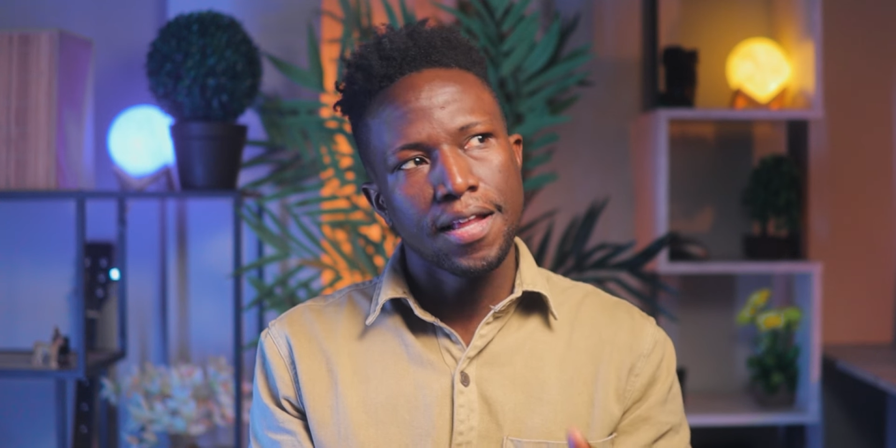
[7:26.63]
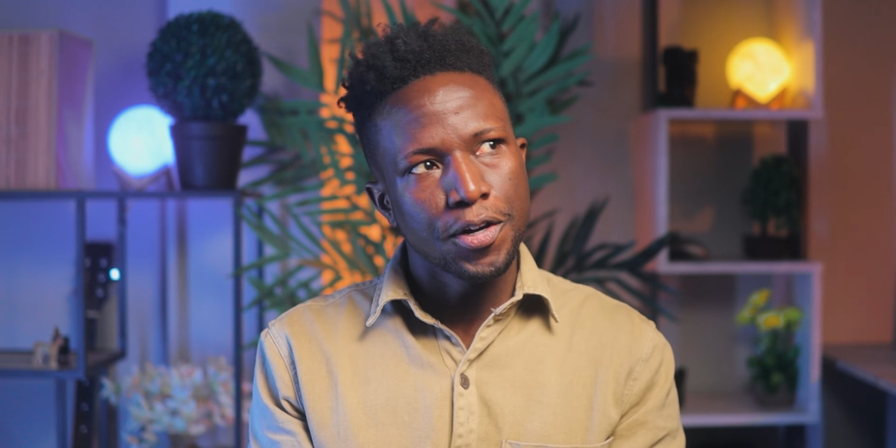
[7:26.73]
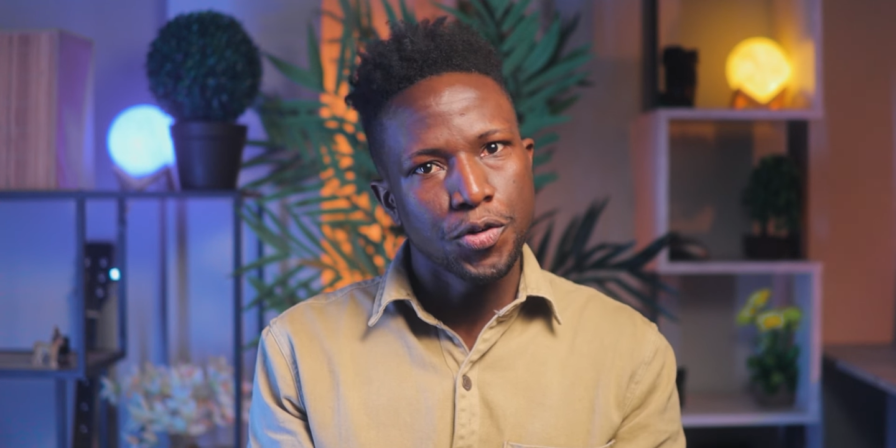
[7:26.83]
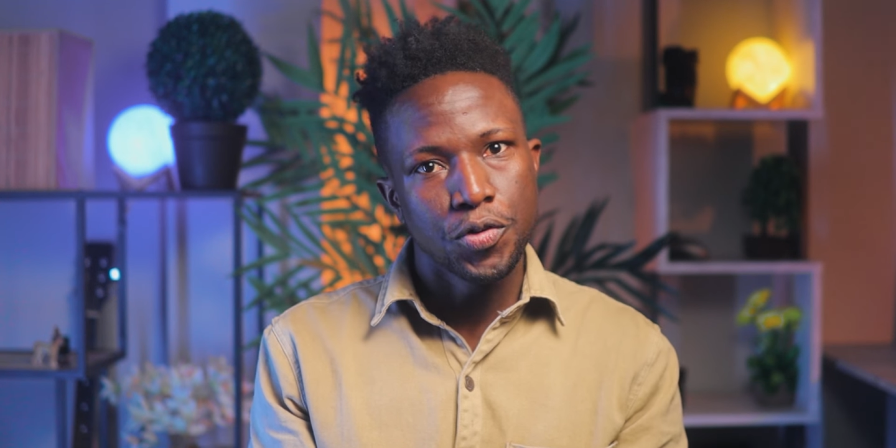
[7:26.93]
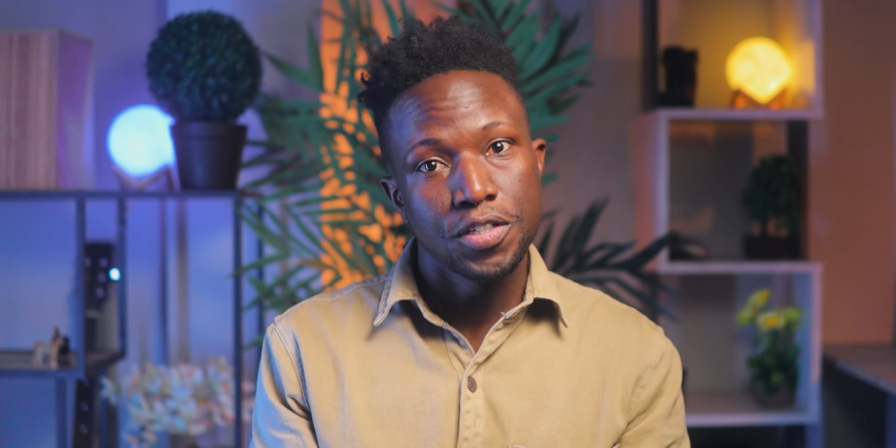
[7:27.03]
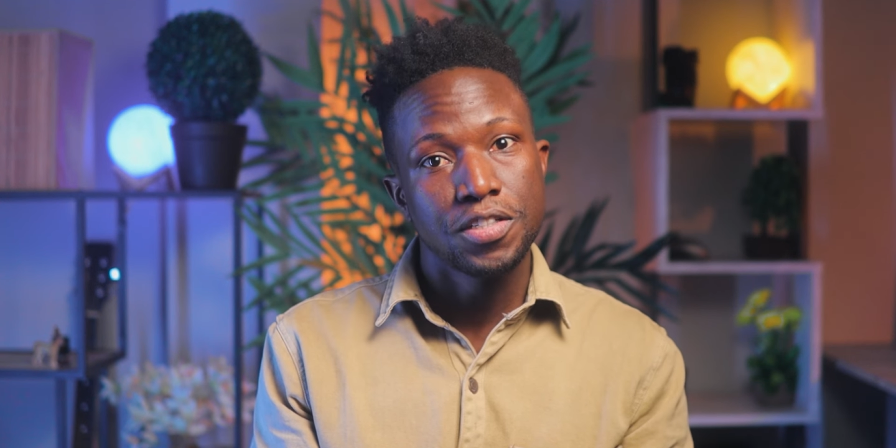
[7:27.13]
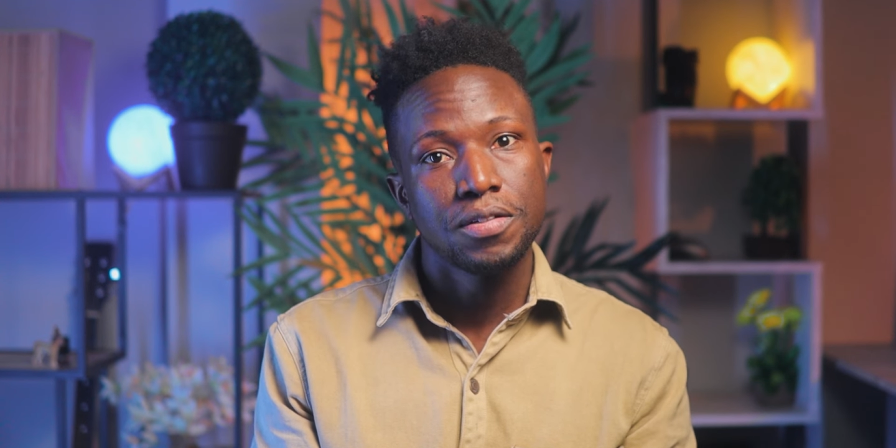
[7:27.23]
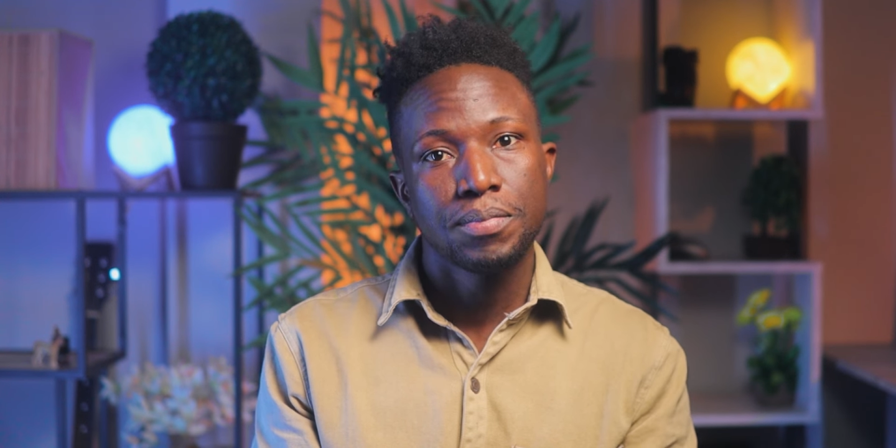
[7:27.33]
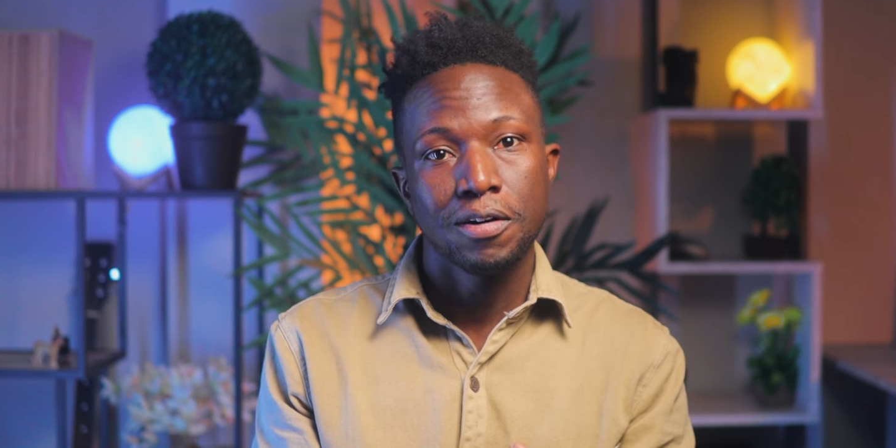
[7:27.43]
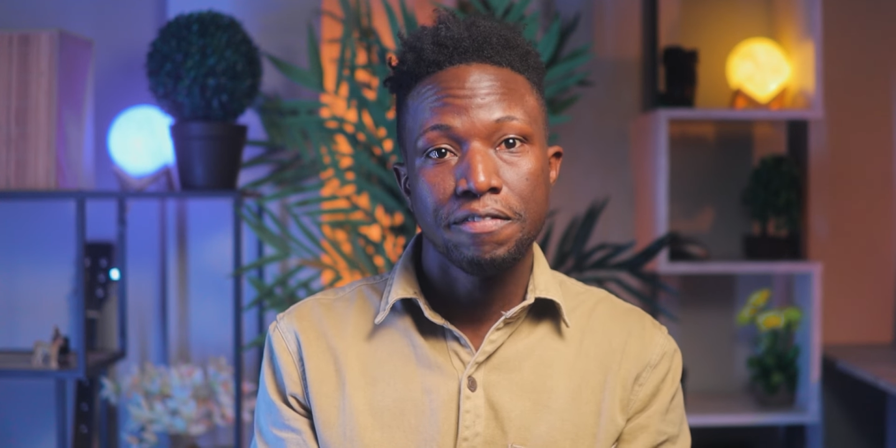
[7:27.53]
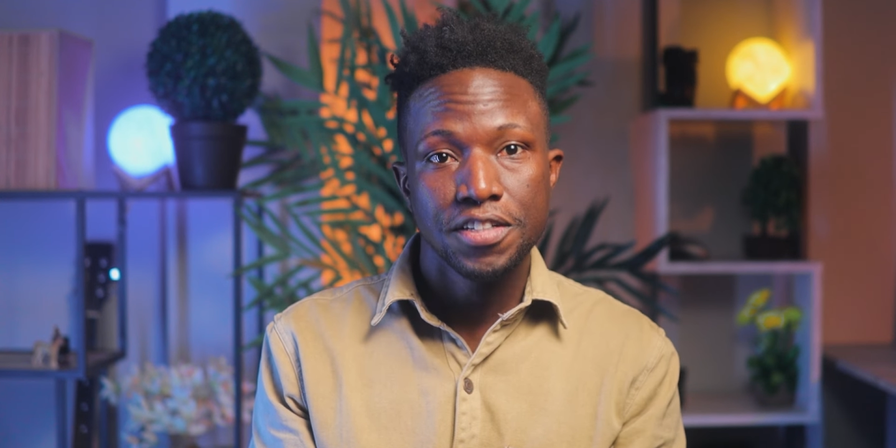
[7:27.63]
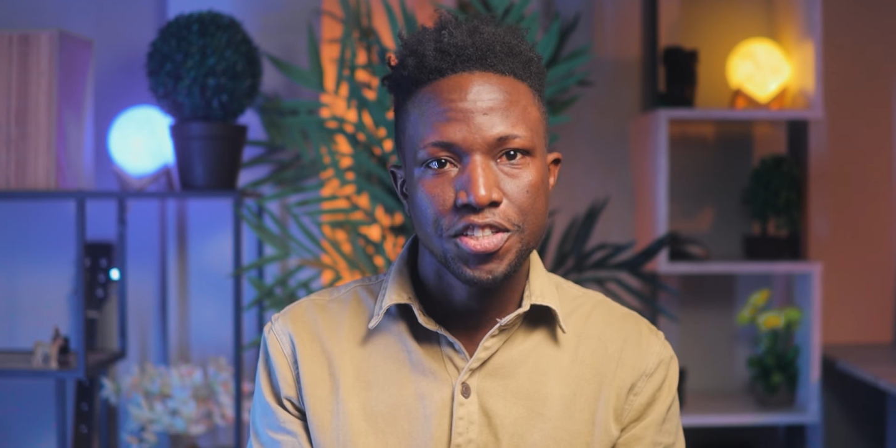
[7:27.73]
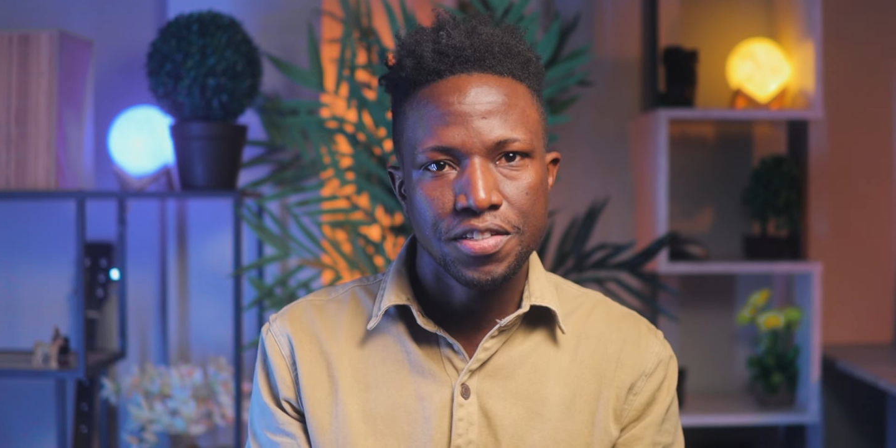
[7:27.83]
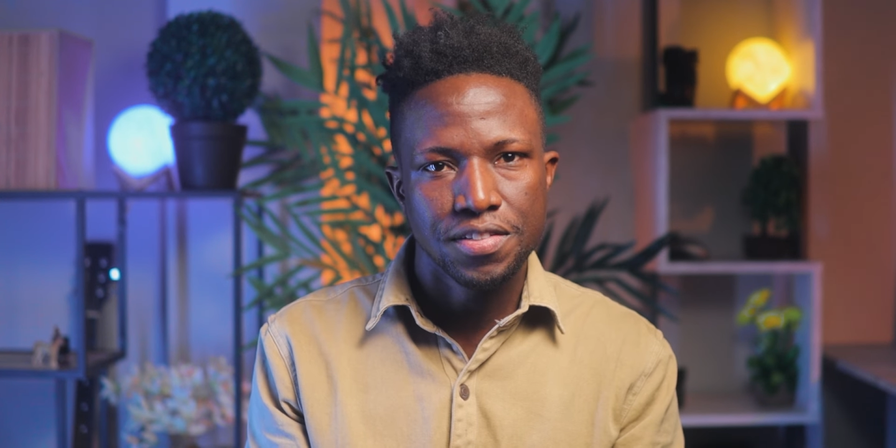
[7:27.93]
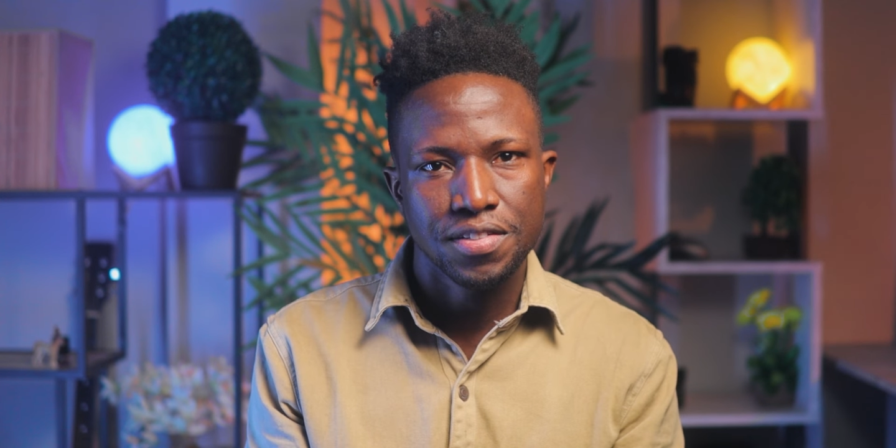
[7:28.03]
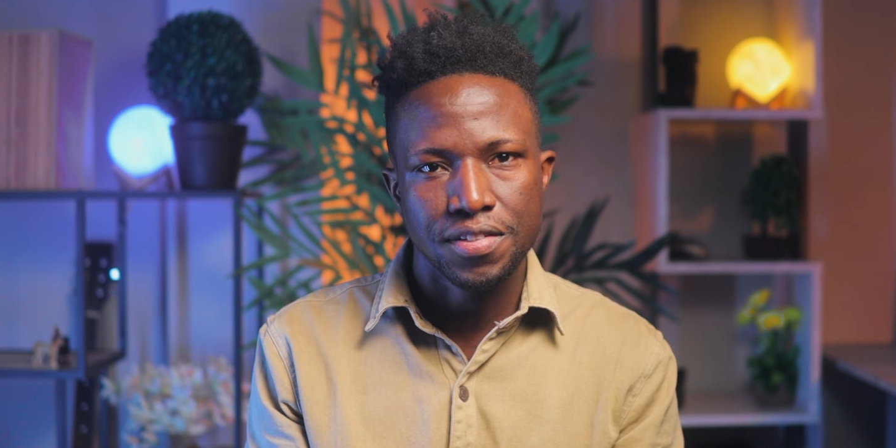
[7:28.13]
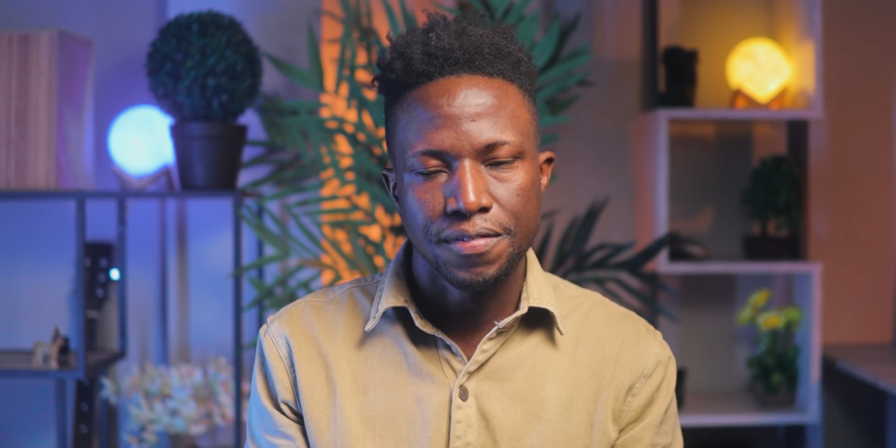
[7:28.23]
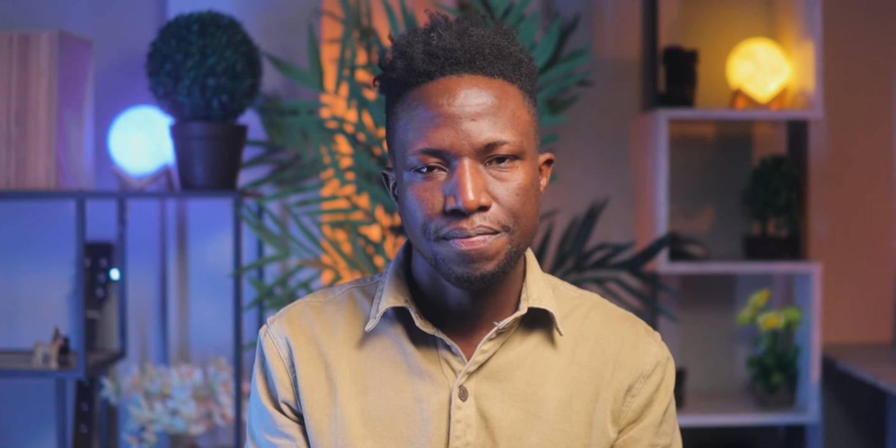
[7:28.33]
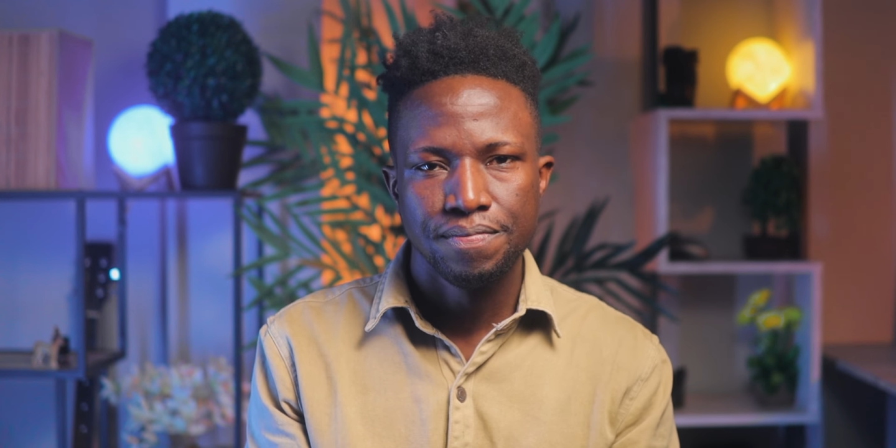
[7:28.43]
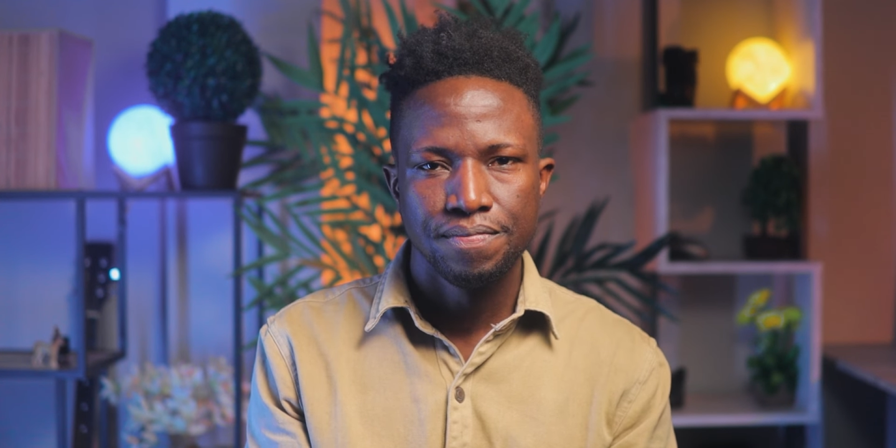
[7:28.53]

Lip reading: language proficiency.